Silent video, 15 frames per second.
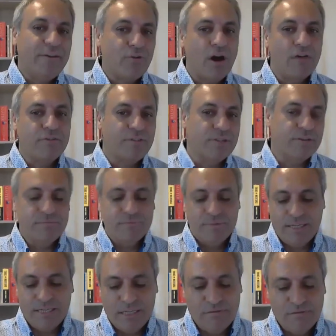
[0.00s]
rather than
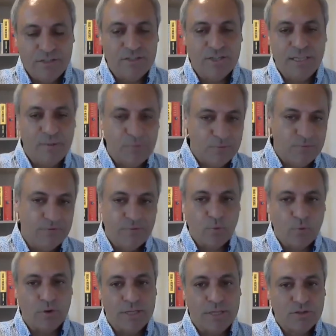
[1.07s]
individually
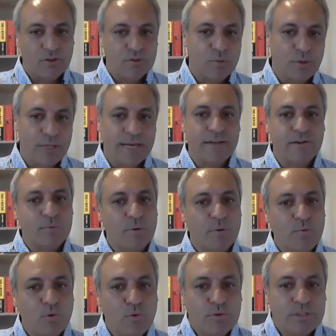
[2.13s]
what this cost, what that cost, but
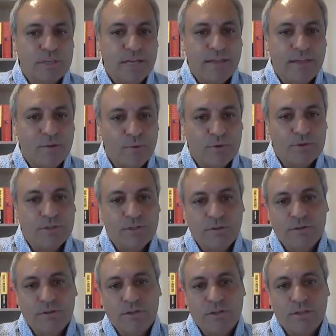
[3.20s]
all together, what do
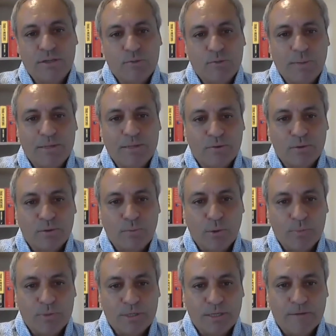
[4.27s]
you think you spent on the
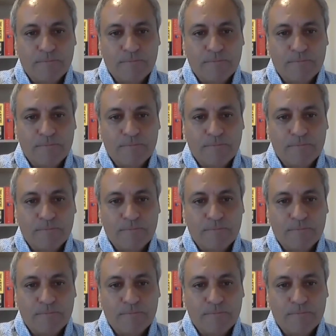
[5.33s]
property?